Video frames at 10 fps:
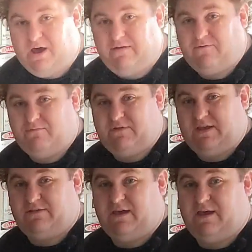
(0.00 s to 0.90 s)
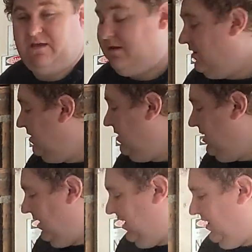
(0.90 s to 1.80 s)
from Tesla.
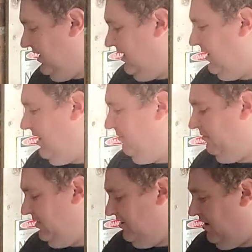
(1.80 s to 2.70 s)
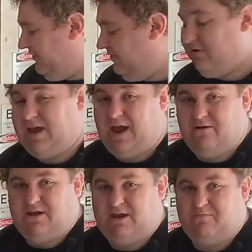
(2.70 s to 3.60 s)
It comes with a nice little
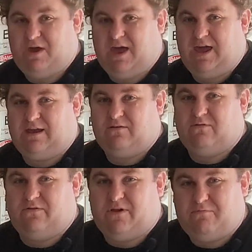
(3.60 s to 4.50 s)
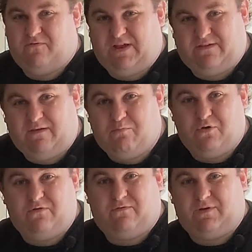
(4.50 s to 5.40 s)
carrying bag, and it also prevents your
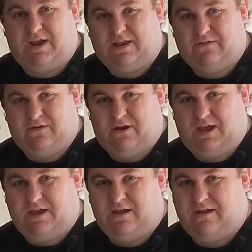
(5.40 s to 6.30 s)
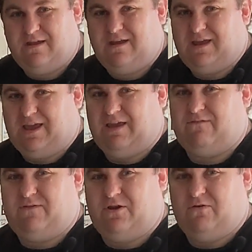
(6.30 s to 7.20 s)
boot from getting dirty.
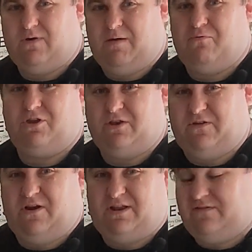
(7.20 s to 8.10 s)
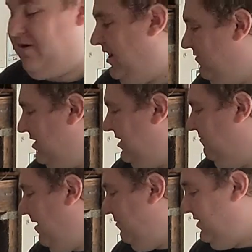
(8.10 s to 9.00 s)
If you put your dirty tyre in it, you
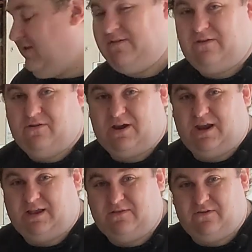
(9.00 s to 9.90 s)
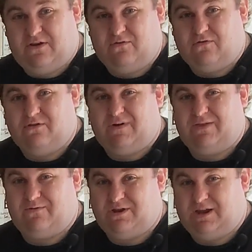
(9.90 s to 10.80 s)
wrap it in this, you're not getting dirt all the way
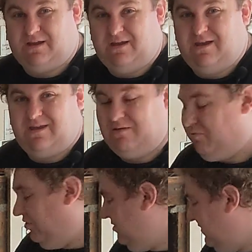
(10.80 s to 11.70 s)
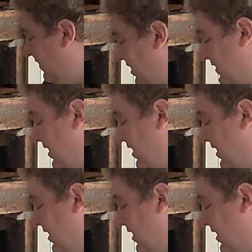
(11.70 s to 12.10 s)
through your boot. So I